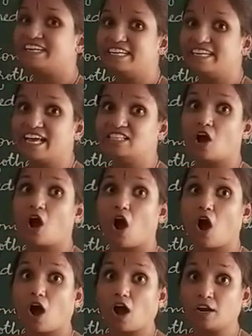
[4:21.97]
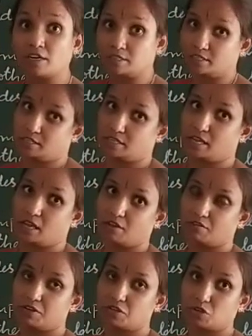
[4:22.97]
it as horns.
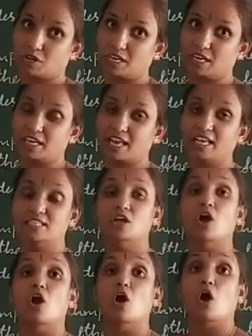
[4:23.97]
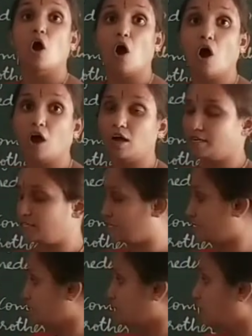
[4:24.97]
We should read it as
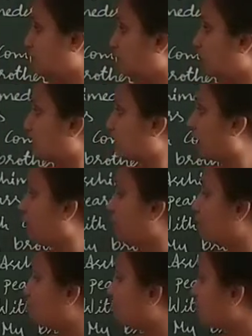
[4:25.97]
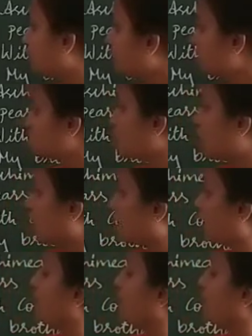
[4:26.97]
horns. Okay. Bull's horn.